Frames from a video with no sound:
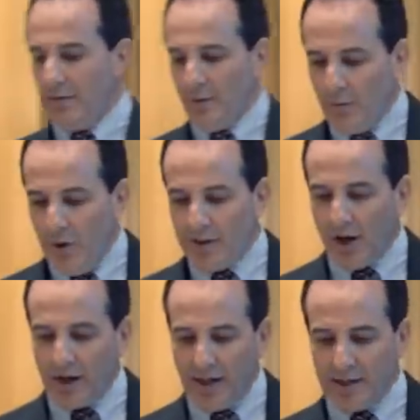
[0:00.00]
We want
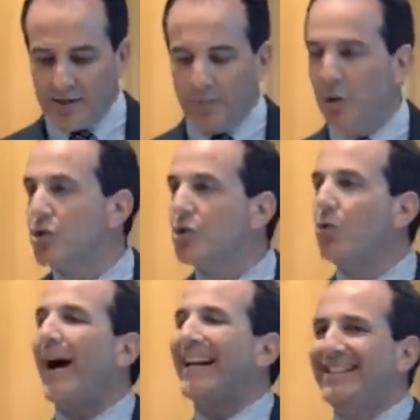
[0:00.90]
our customers
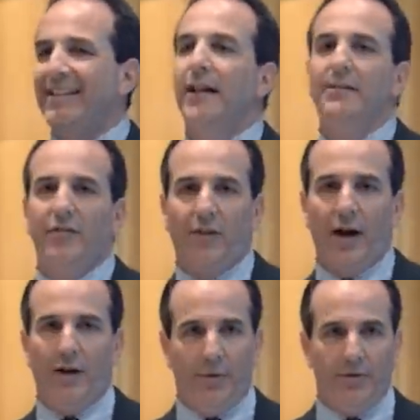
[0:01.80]
to
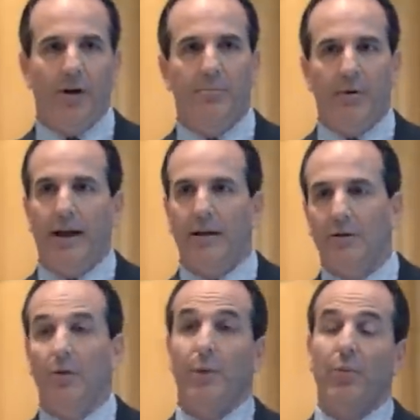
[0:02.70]
identify with our brand,
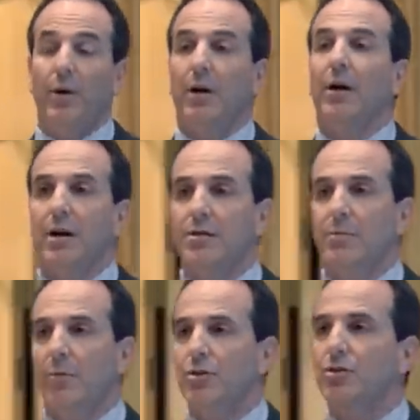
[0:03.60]
or we want our
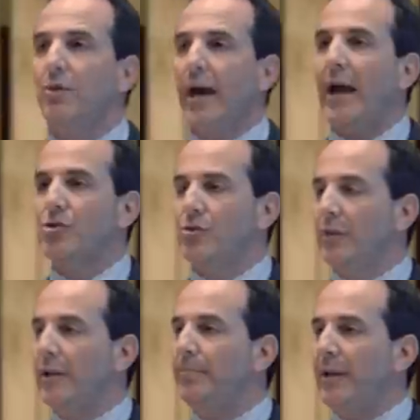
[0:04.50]
customers to
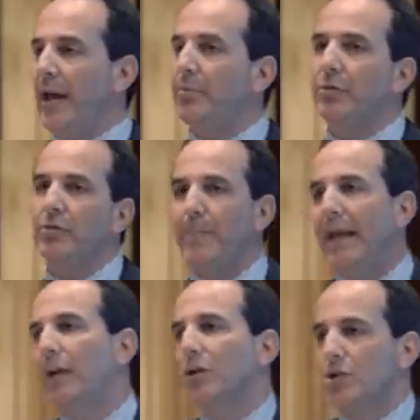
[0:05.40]
actually be able to
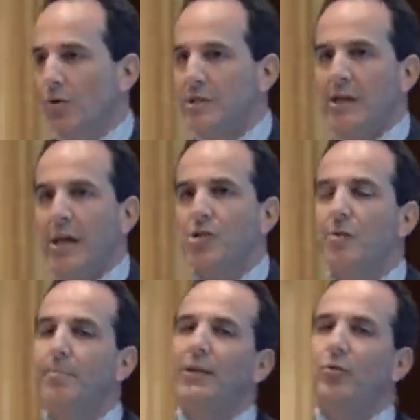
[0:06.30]
make an
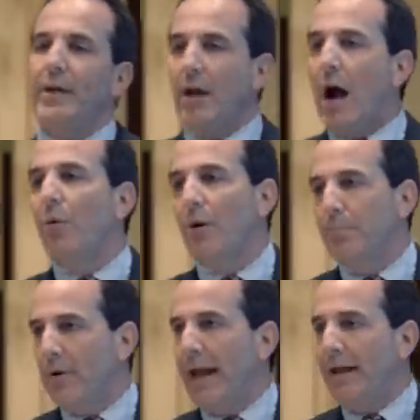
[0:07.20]
association between our
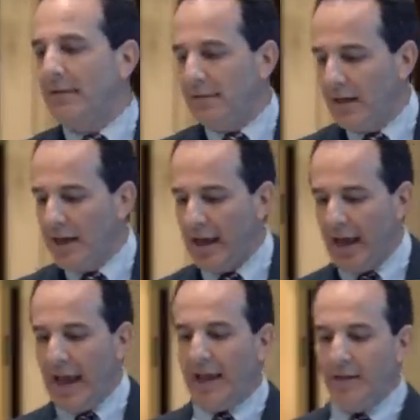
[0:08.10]
brand
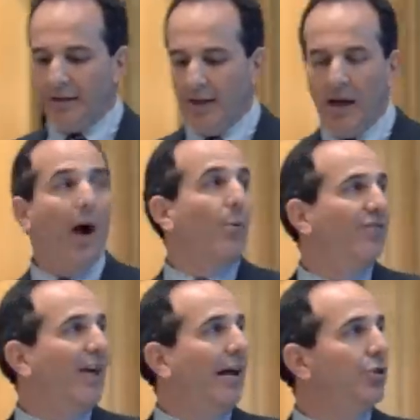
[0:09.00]
and our
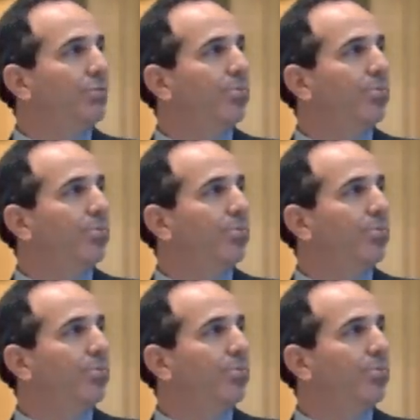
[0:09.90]
value